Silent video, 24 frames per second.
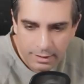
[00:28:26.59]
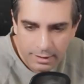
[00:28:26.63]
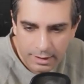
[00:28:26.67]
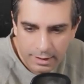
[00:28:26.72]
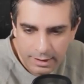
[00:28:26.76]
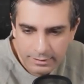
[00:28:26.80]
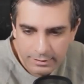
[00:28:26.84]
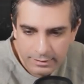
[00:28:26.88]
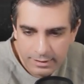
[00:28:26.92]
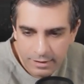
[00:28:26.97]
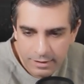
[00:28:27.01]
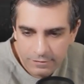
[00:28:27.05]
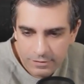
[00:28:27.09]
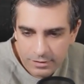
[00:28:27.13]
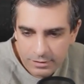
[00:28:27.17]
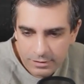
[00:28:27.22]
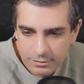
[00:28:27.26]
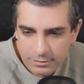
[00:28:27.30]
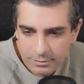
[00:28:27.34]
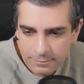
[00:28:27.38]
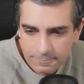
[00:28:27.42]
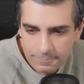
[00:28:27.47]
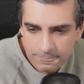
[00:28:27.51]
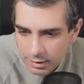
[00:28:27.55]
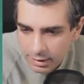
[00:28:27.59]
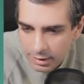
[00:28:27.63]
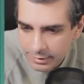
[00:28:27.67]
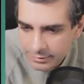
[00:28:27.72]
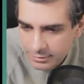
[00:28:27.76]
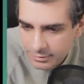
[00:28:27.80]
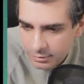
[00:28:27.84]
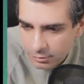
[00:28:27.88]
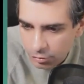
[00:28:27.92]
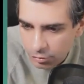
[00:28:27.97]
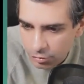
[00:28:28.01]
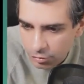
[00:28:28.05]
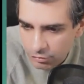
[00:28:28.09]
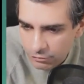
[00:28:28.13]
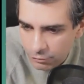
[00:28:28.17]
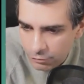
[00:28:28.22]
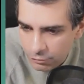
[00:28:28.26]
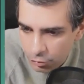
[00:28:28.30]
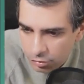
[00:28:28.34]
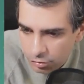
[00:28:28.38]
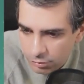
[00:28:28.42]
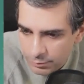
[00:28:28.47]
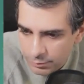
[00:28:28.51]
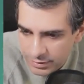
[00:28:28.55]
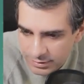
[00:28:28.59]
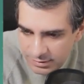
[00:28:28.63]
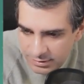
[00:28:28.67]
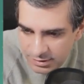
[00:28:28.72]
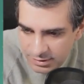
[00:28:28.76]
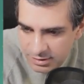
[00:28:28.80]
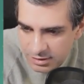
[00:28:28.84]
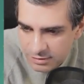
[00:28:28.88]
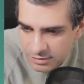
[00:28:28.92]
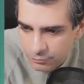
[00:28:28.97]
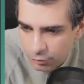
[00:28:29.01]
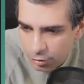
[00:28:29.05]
Hey, David, I see a lot of local businesses